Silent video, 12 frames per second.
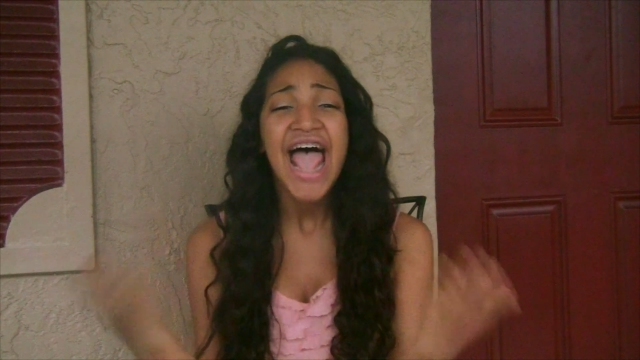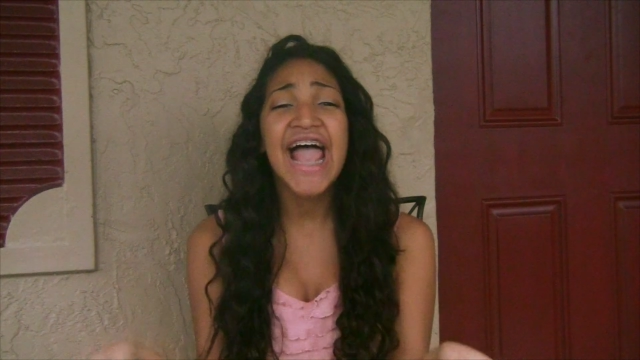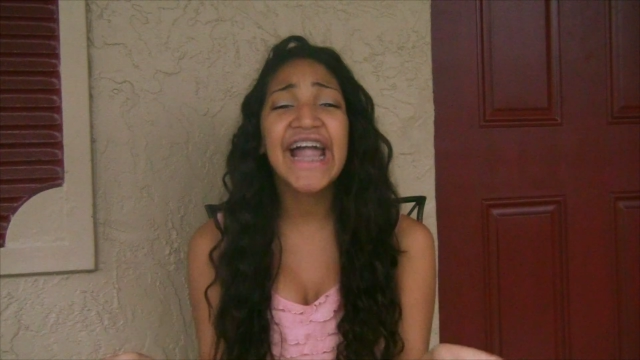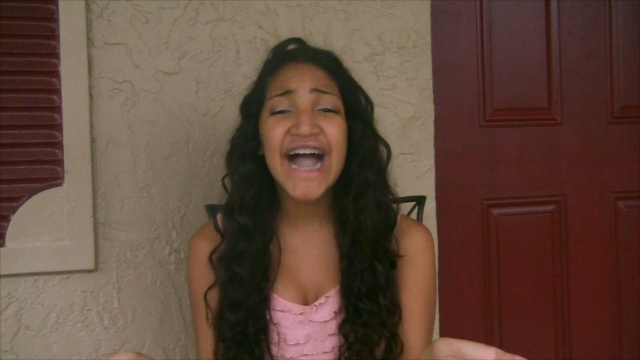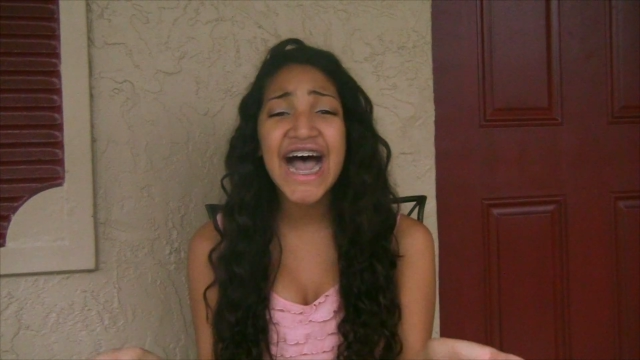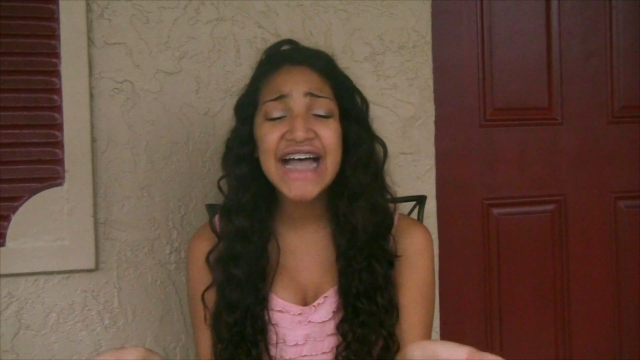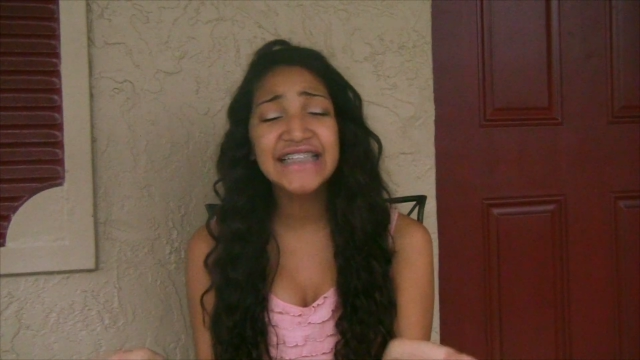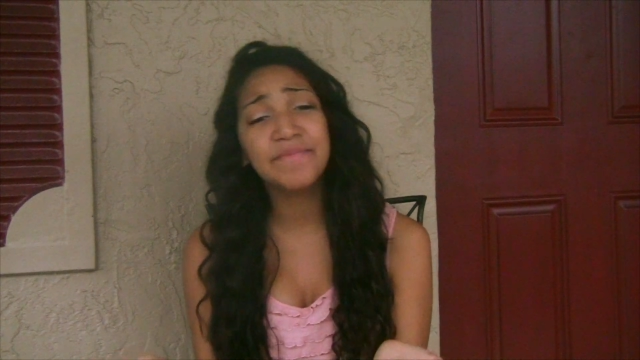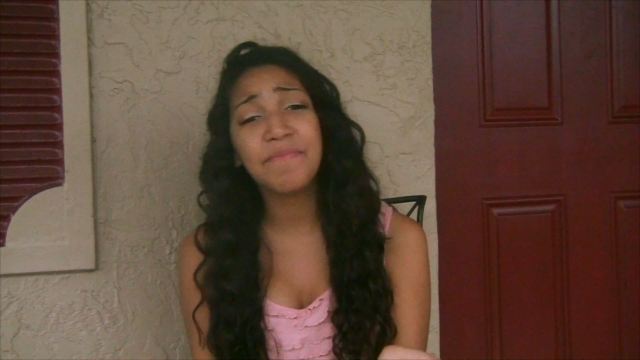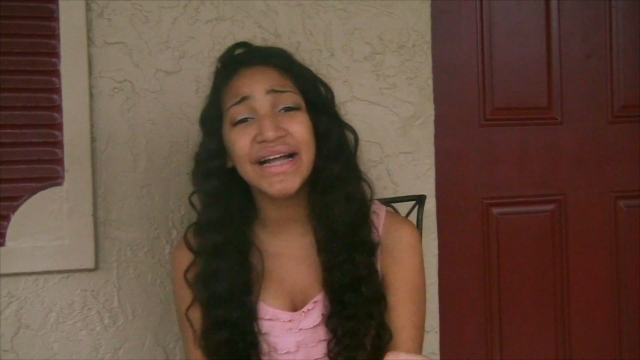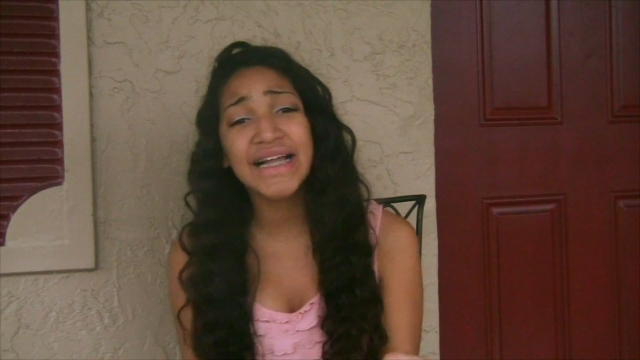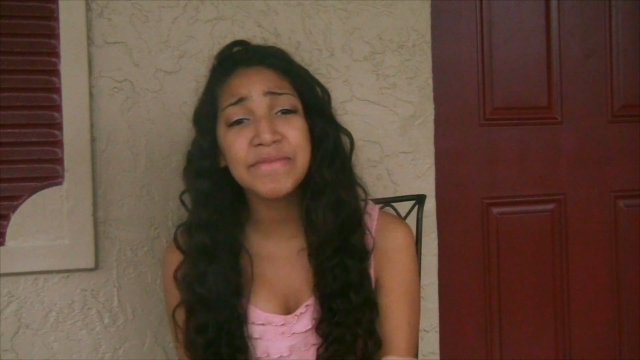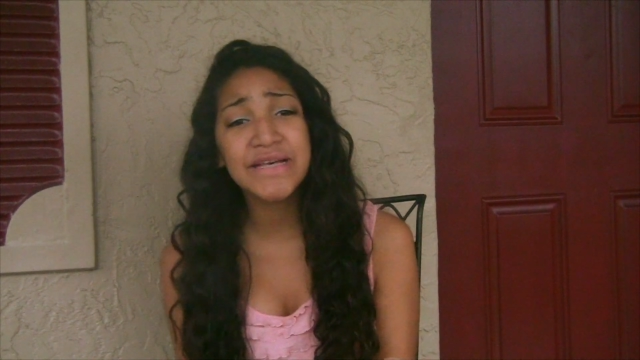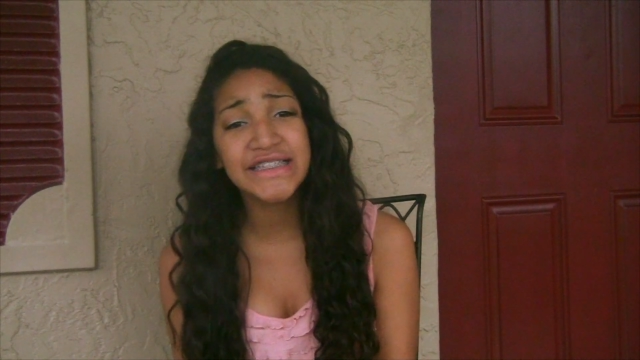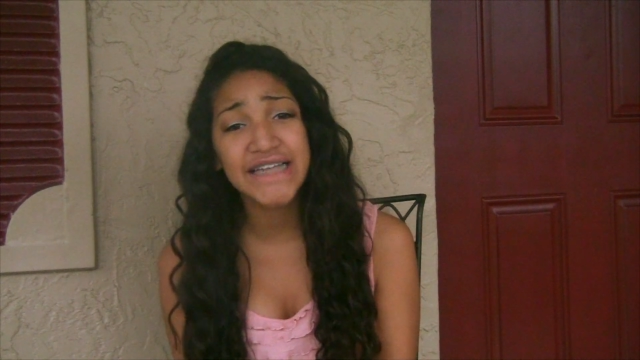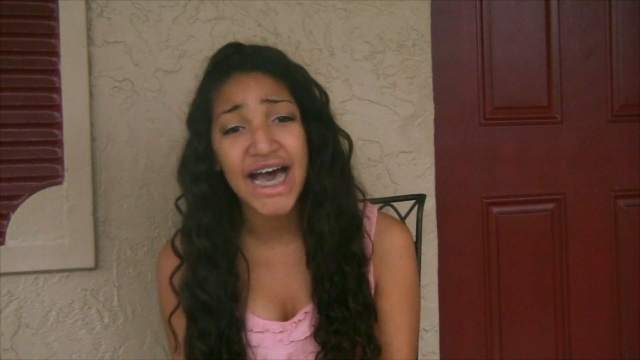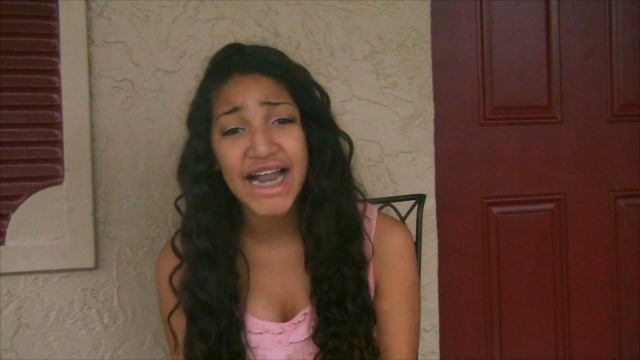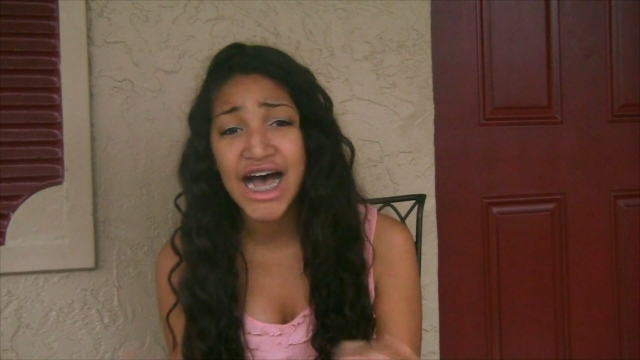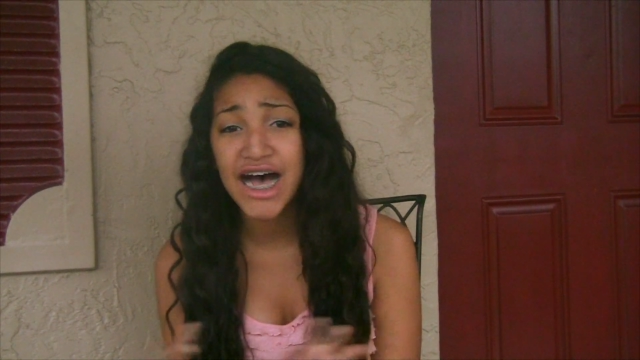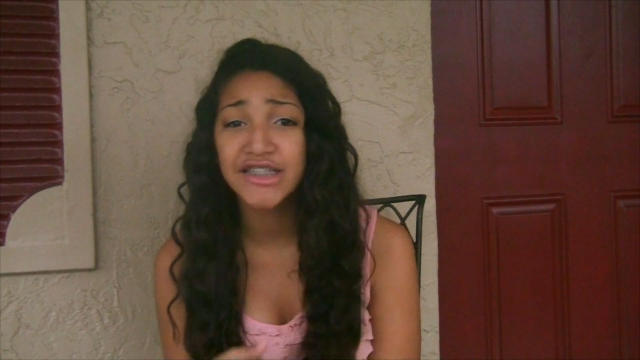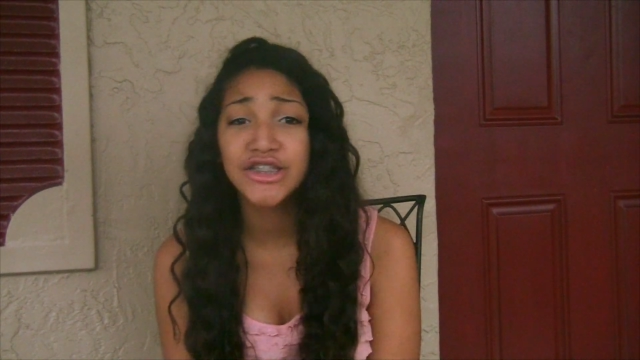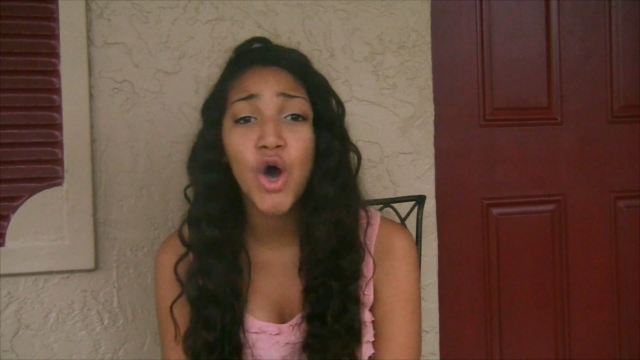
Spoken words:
Hey guys, my name is Dada.